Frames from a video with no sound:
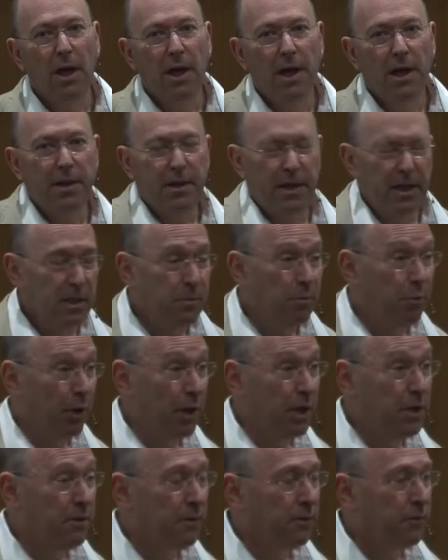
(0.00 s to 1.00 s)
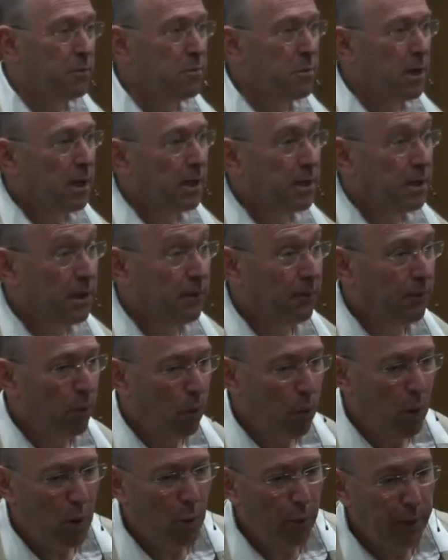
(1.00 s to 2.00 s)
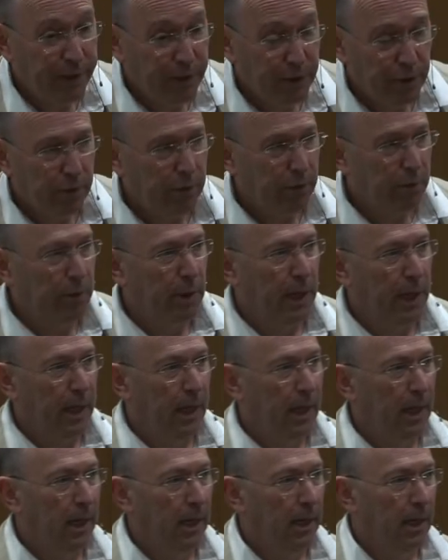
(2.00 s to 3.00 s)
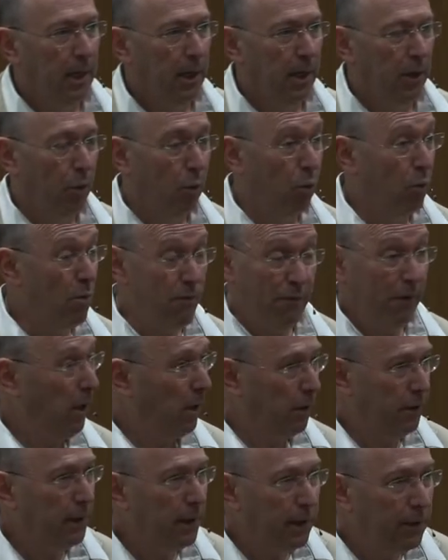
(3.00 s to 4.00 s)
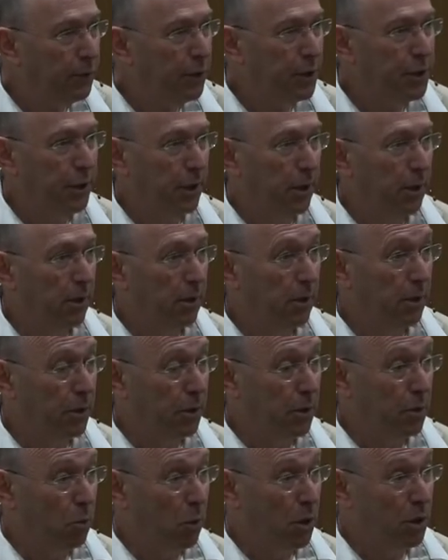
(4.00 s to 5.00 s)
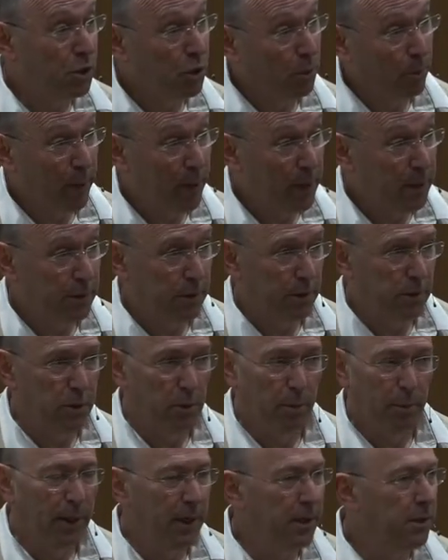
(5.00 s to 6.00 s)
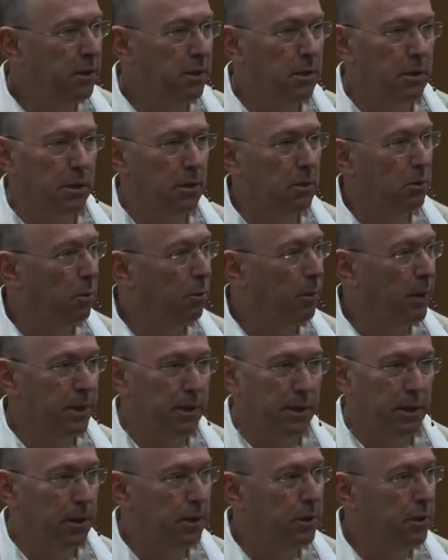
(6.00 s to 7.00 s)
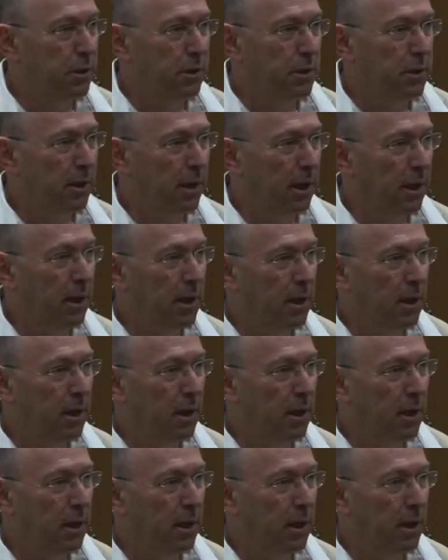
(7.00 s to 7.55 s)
inspiration from my, for what we do uh, we follow the literature. You watch your patients. Your patients are your best teachers. They,